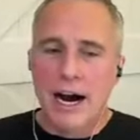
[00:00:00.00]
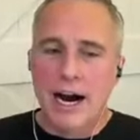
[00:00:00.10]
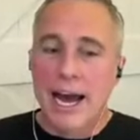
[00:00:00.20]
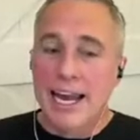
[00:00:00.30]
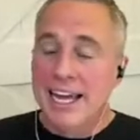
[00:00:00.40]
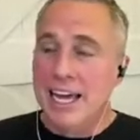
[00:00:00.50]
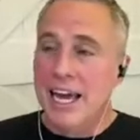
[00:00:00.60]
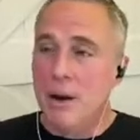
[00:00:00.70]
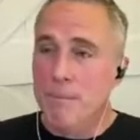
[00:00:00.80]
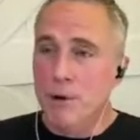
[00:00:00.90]
Uh, and
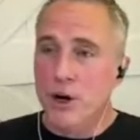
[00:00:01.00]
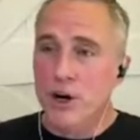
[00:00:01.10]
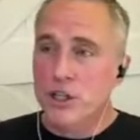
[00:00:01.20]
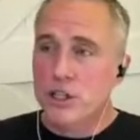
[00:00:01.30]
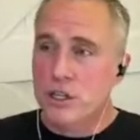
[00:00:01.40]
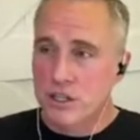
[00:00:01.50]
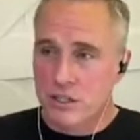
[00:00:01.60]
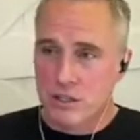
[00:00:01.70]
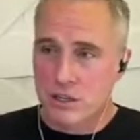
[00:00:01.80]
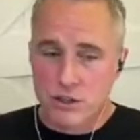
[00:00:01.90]
he had merged
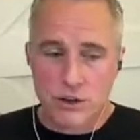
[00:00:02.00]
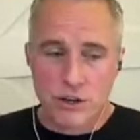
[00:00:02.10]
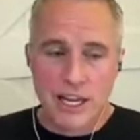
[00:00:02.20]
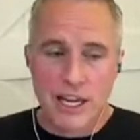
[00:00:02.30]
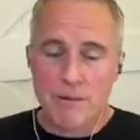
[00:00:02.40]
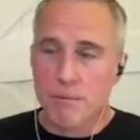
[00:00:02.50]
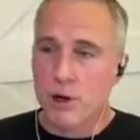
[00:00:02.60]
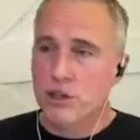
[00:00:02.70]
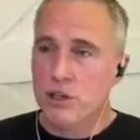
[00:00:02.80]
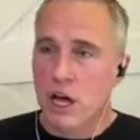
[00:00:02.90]
because he's an attorney. He had
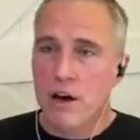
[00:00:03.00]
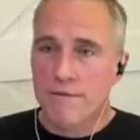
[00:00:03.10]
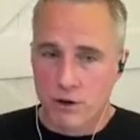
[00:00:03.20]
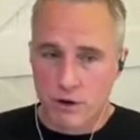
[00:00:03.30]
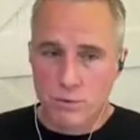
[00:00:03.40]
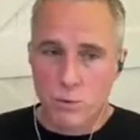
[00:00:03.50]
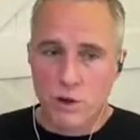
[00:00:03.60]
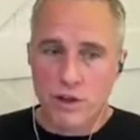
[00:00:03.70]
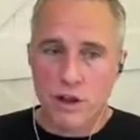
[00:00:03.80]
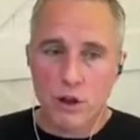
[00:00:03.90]
merged law firms
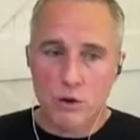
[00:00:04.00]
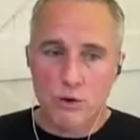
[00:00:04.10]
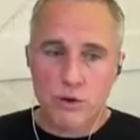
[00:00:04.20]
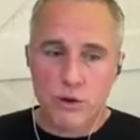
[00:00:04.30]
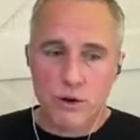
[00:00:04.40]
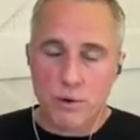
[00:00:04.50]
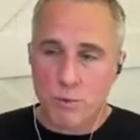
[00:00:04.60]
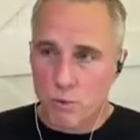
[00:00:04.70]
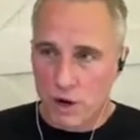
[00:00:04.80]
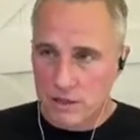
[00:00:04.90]
with Luther
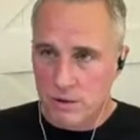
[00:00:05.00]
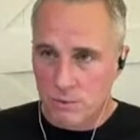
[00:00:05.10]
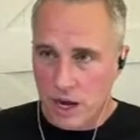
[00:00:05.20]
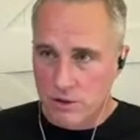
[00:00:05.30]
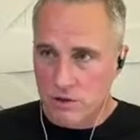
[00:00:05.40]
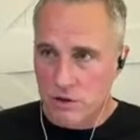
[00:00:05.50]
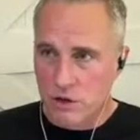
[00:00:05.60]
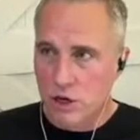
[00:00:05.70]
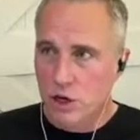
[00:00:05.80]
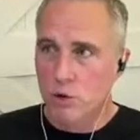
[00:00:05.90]

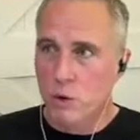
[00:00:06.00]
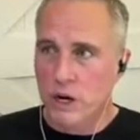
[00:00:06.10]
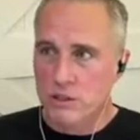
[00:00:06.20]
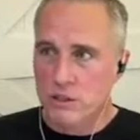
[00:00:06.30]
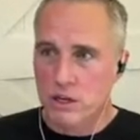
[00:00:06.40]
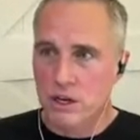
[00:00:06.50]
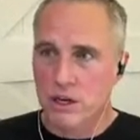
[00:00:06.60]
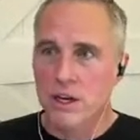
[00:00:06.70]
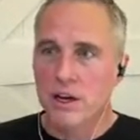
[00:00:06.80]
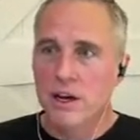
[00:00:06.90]
Rosser, who was
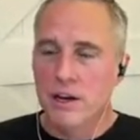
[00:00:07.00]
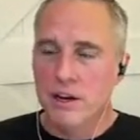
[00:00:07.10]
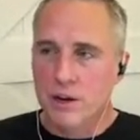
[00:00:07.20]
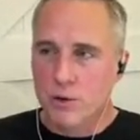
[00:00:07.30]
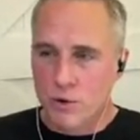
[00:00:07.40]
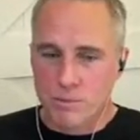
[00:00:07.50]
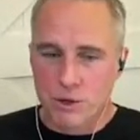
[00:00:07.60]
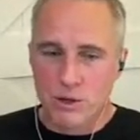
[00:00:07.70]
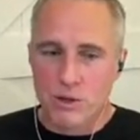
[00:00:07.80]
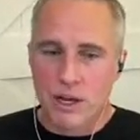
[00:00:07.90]
the
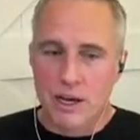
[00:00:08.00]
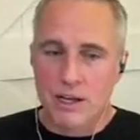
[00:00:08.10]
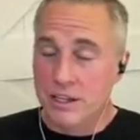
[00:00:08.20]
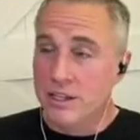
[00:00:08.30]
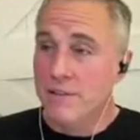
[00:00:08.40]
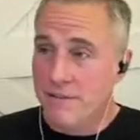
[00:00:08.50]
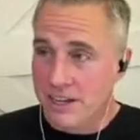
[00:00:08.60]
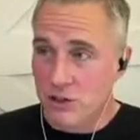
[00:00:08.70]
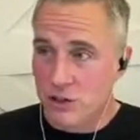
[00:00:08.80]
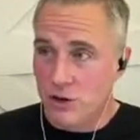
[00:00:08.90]
criminal, uh, the
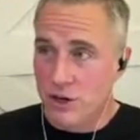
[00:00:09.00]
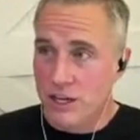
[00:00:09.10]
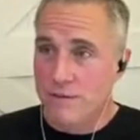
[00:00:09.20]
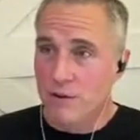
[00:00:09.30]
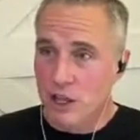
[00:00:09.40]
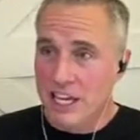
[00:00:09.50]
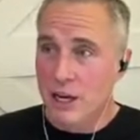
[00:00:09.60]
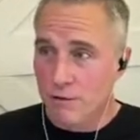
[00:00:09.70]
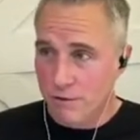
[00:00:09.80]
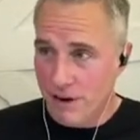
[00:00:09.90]
defense attorney for
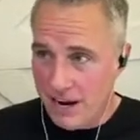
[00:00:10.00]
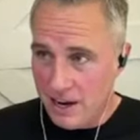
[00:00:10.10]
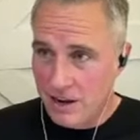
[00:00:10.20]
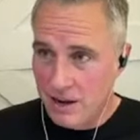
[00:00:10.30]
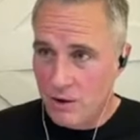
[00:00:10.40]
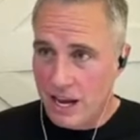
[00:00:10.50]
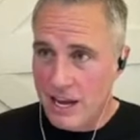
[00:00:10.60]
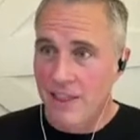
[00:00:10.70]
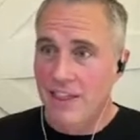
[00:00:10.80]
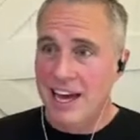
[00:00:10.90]
Leo Frank.
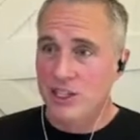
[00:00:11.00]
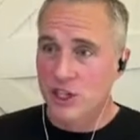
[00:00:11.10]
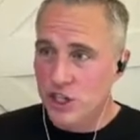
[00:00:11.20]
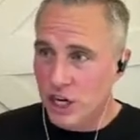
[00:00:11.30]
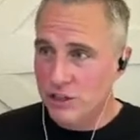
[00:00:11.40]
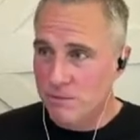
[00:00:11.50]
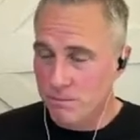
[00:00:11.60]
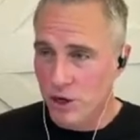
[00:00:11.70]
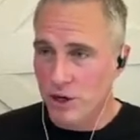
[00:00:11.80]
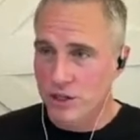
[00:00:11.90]
Okay, they had just
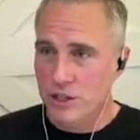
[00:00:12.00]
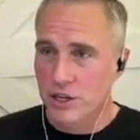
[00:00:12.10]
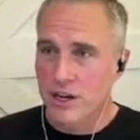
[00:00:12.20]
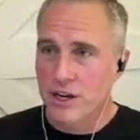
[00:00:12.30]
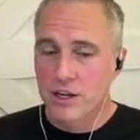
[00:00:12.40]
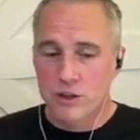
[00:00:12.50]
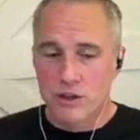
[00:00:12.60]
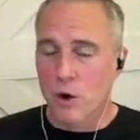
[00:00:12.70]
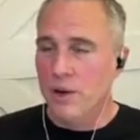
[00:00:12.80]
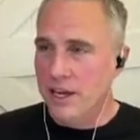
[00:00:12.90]
merged,
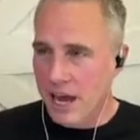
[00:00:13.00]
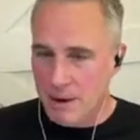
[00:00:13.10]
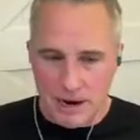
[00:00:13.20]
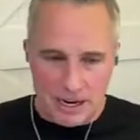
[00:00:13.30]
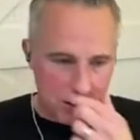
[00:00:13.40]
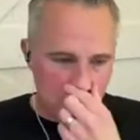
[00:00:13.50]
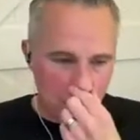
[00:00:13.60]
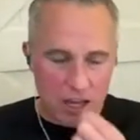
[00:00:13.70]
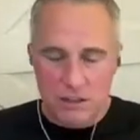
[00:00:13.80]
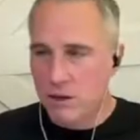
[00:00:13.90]
so he can't practice
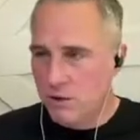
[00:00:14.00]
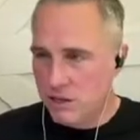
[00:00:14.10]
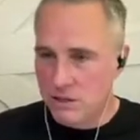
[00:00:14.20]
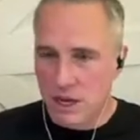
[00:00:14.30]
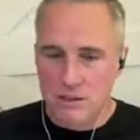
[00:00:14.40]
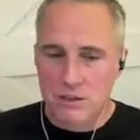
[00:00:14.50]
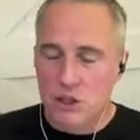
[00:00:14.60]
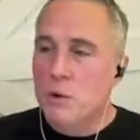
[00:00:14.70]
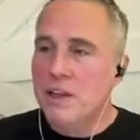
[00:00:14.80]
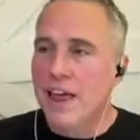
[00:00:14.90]
law, so he's not
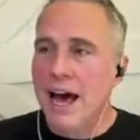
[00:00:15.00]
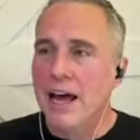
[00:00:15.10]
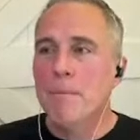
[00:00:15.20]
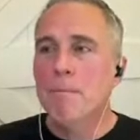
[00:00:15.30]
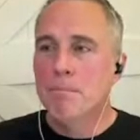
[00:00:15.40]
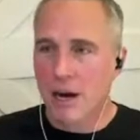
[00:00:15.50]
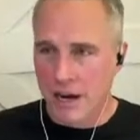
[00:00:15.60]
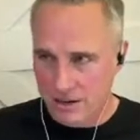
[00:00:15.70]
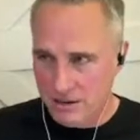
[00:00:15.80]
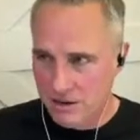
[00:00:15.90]
doing that.
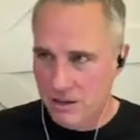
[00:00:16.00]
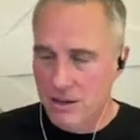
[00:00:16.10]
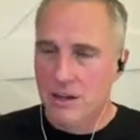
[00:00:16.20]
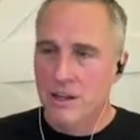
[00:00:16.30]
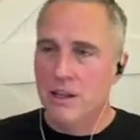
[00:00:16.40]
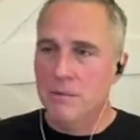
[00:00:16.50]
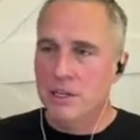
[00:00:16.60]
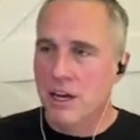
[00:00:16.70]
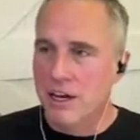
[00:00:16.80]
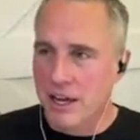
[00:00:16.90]
But let
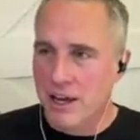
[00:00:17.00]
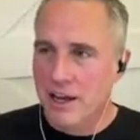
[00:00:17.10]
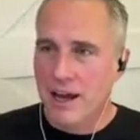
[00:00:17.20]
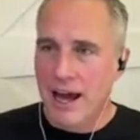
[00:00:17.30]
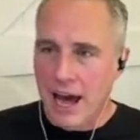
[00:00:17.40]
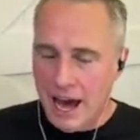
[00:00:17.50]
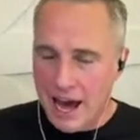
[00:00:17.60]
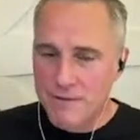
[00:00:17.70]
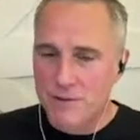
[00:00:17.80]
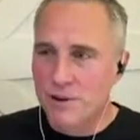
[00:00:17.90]
me tell you,
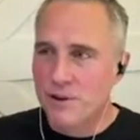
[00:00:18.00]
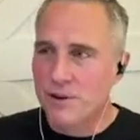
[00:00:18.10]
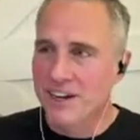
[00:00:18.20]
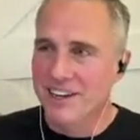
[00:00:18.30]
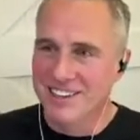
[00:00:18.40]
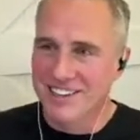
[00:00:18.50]
after